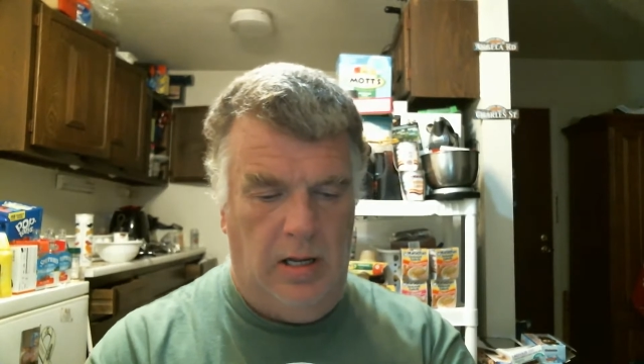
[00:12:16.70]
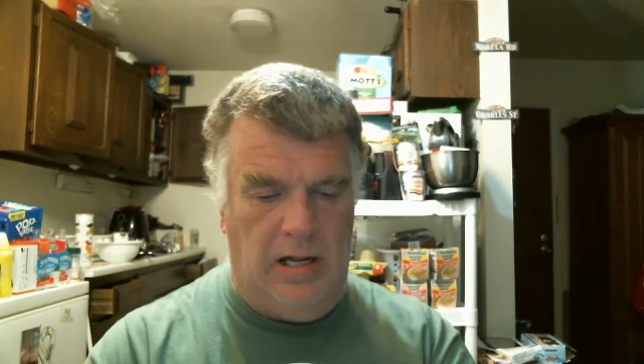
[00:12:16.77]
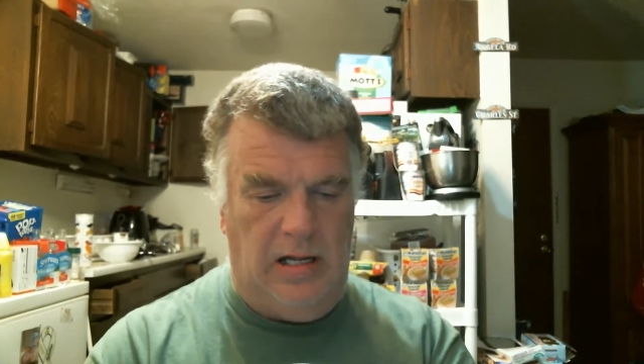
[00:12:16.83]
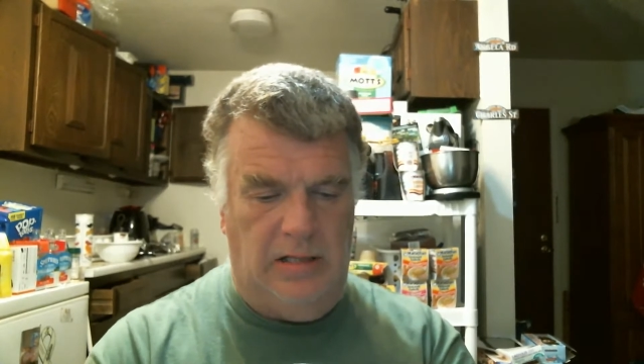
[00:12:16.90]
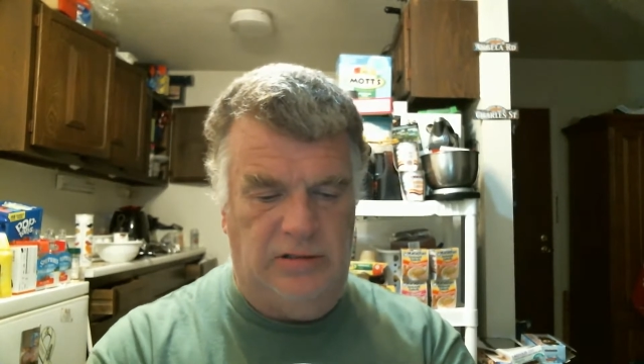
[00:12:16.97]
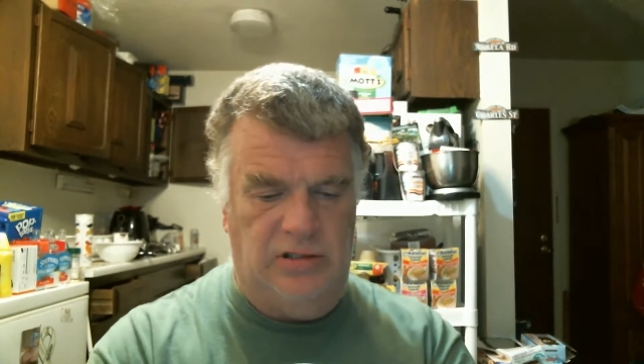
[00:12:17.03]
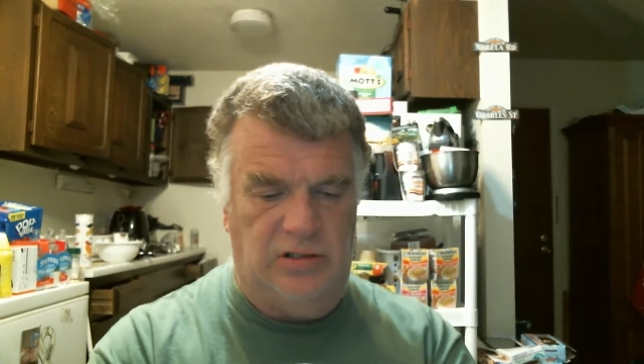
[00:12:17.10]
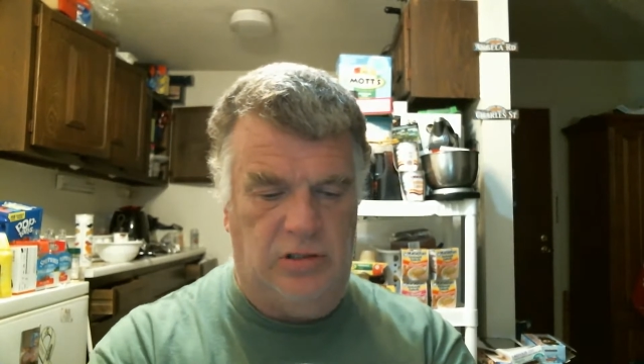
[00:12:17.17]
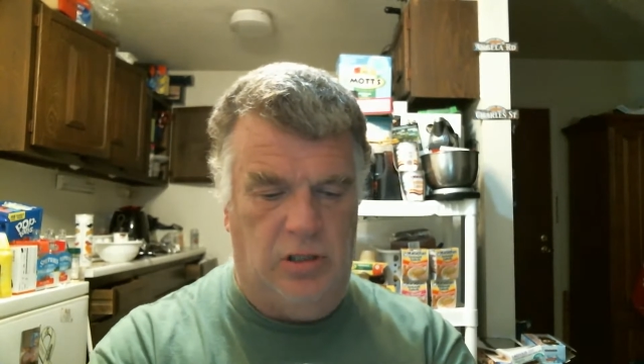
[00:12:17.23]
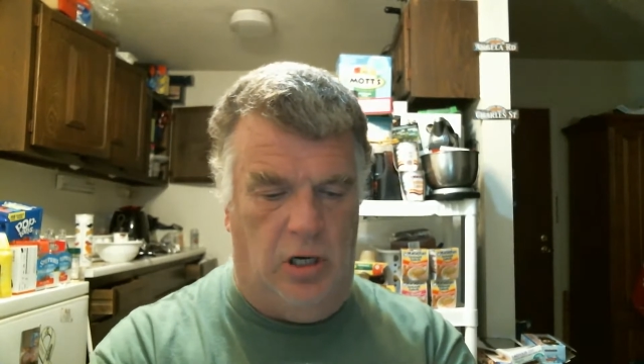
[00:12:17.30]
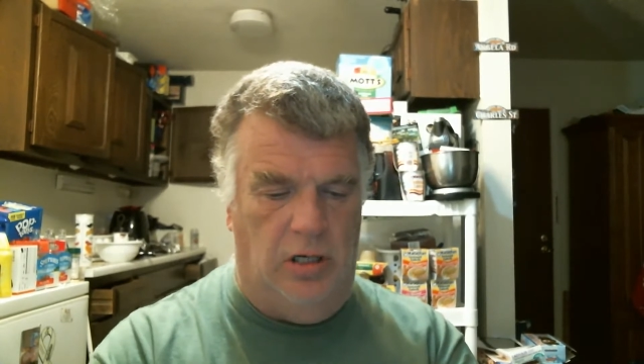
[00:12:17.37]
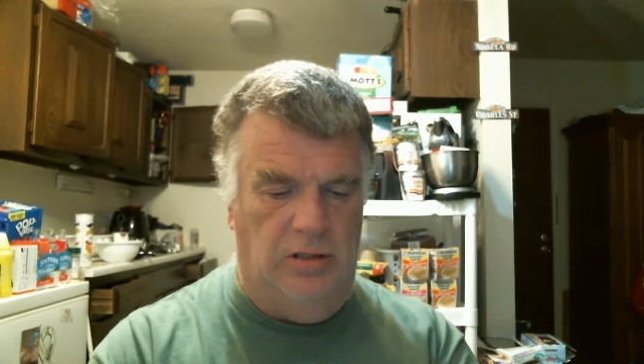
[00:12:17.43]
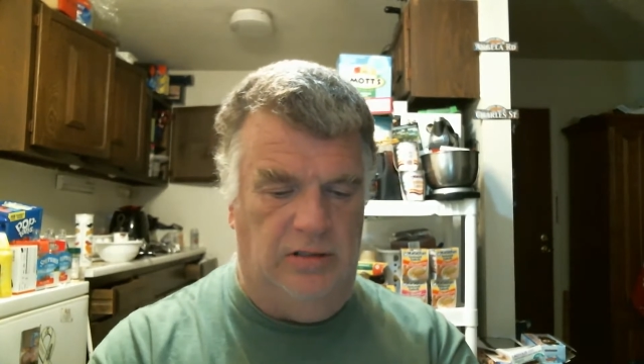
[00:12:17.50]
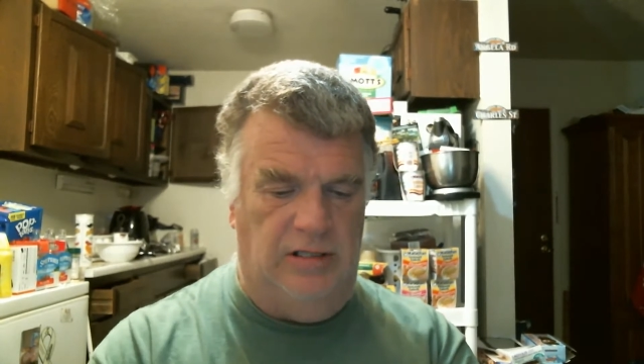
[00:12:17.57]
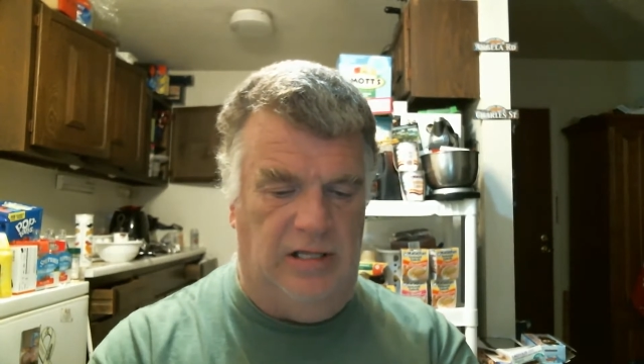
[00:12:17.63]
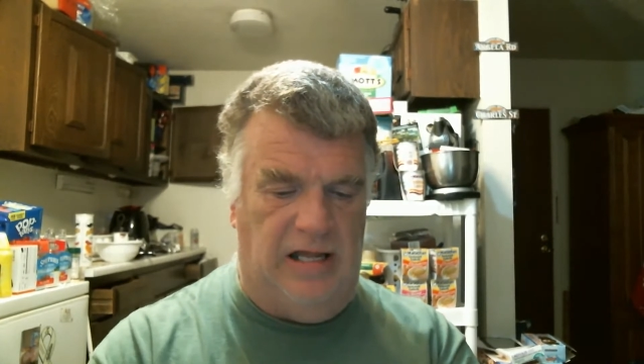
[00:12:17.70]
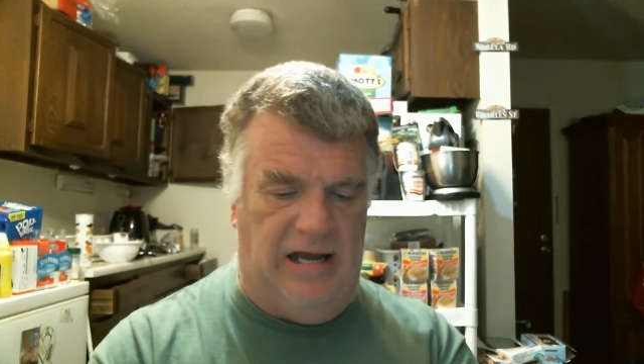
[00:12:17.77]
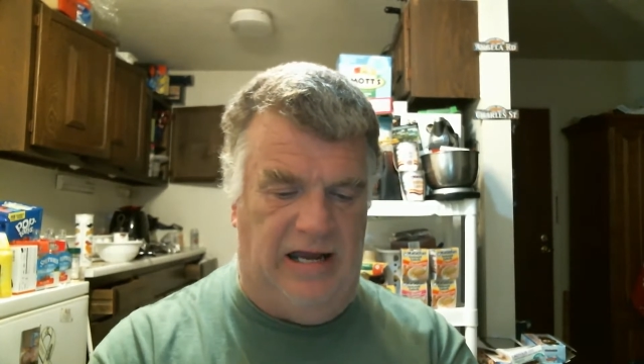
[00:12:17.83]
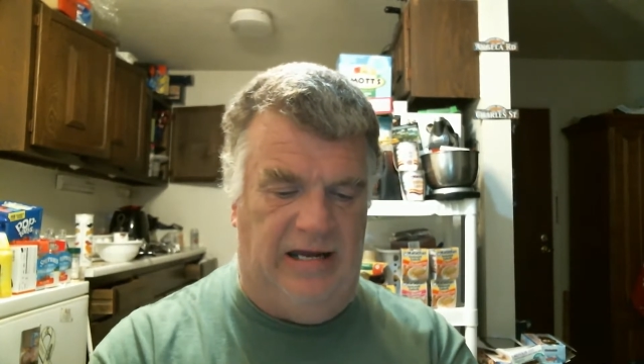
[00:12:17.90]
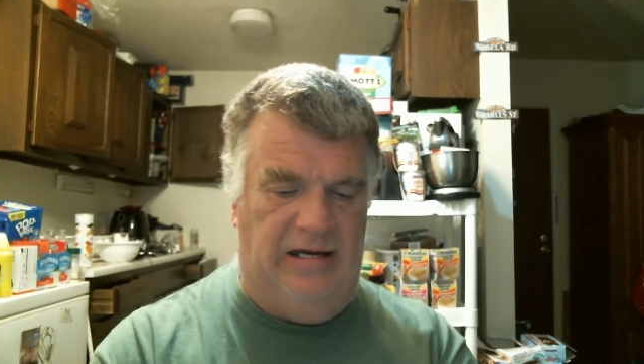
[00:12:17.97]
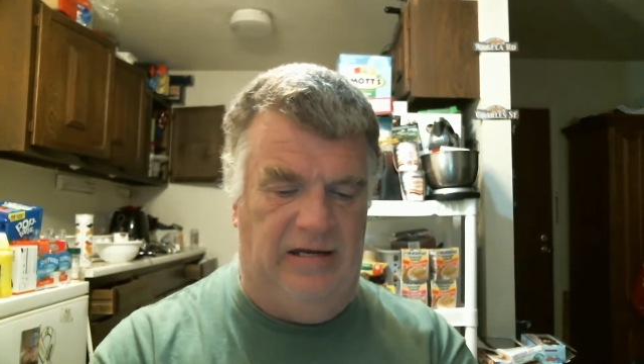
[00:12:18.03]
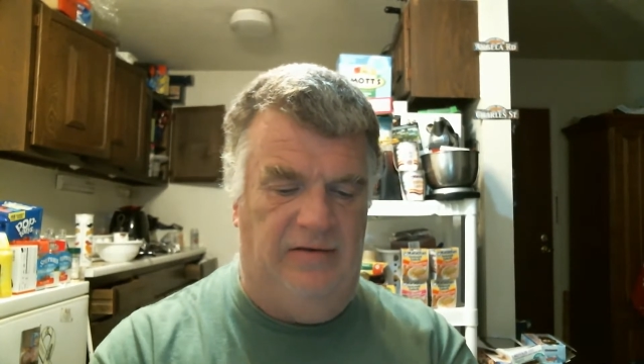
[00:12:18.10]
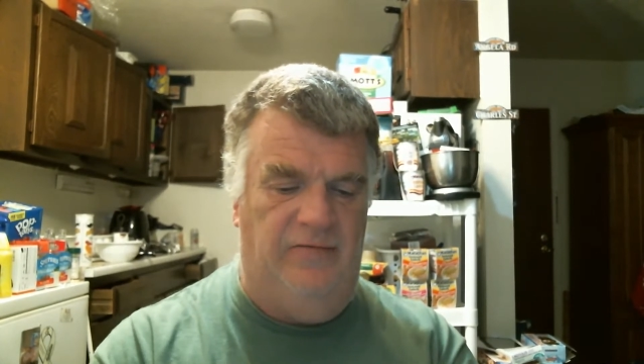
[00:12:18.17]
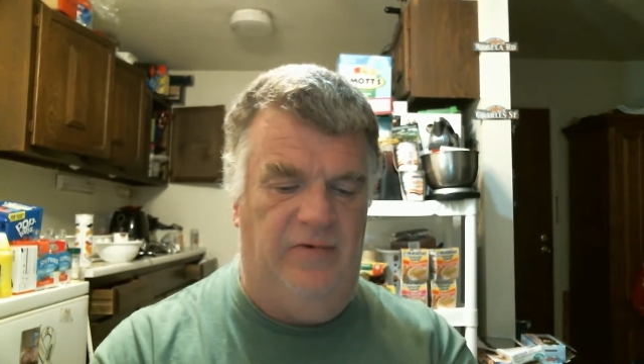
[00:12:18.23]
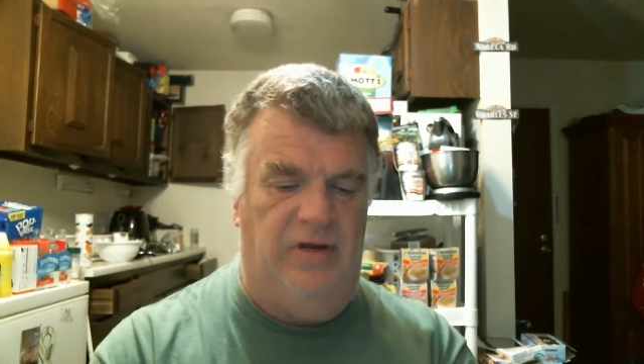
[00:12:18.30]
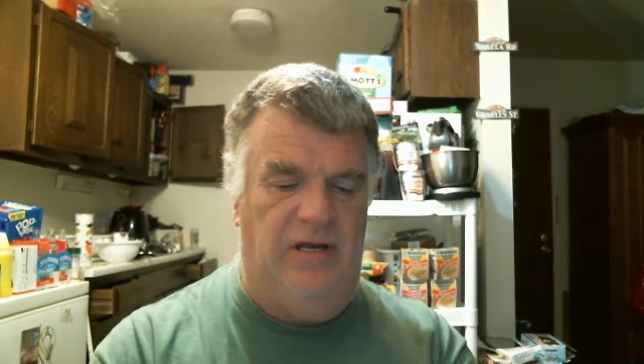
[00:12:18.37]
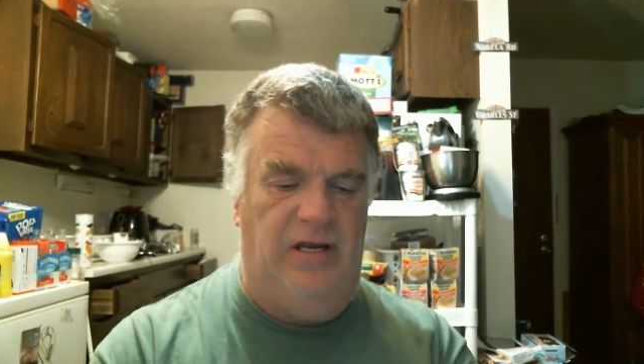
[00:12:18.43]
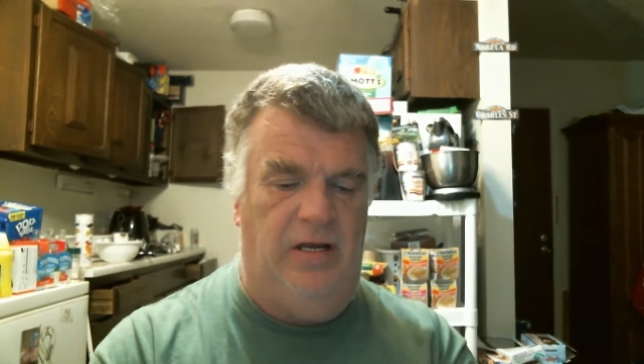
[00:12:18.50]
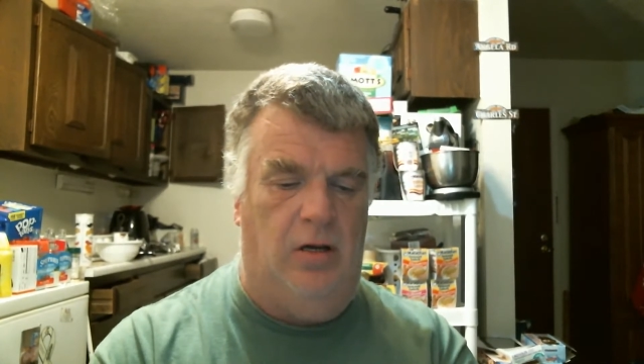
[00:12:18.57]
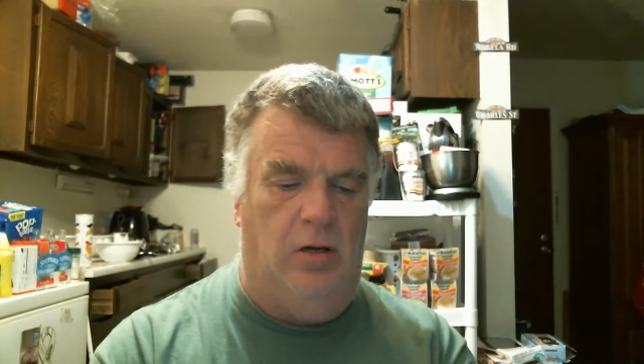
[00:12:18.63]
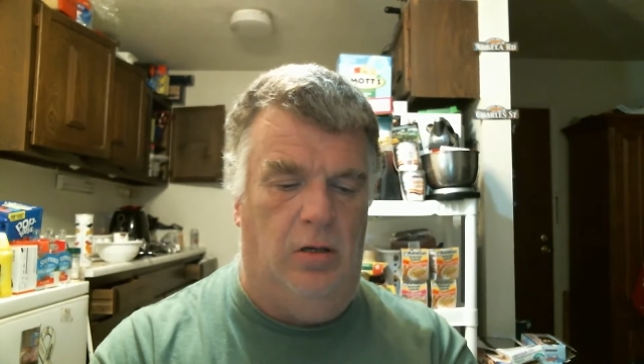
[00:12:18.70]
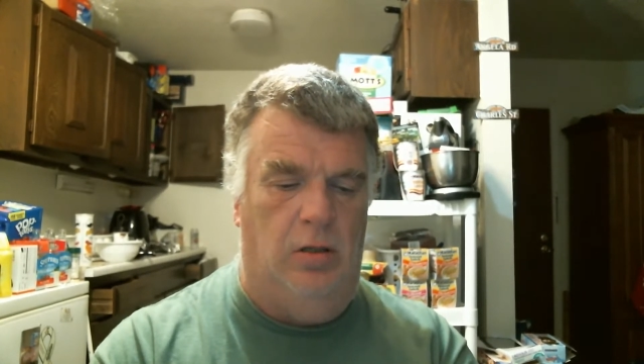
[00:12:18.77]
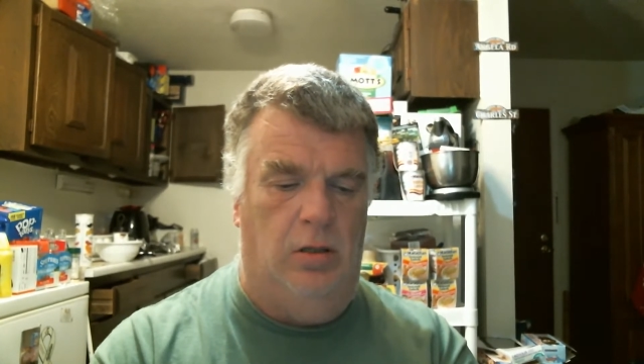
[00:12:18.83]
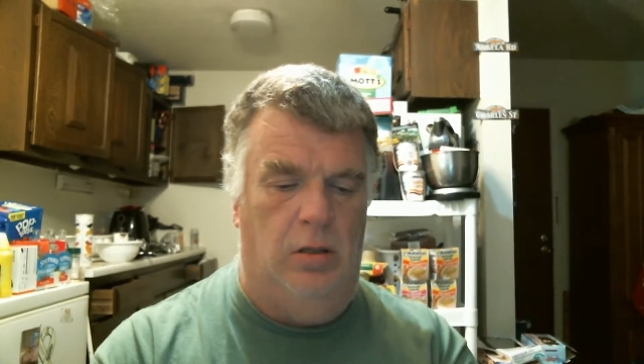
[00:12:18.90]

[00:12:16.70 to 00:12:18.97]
What's it called? Lying video.